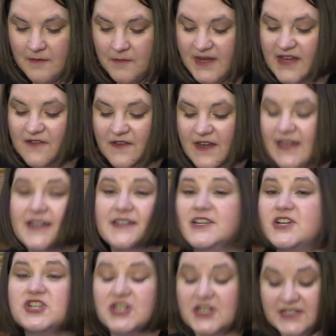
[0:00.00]
But even in
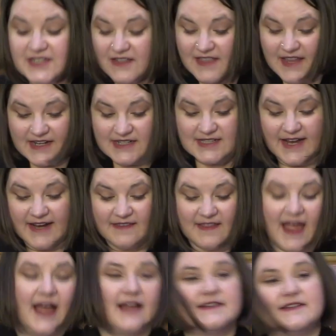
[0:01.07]
addition to things like
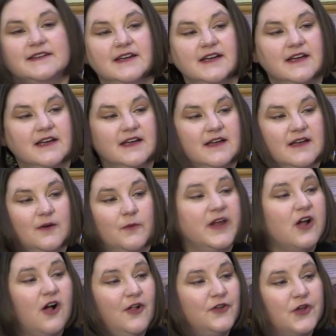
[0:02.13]
that,
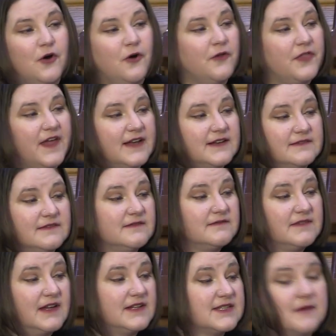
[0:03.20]
we all know that
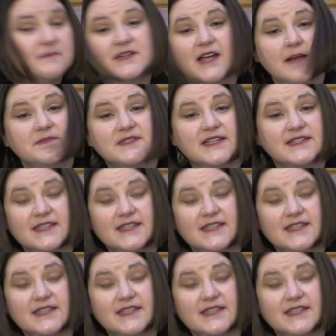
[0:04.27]
sometimes the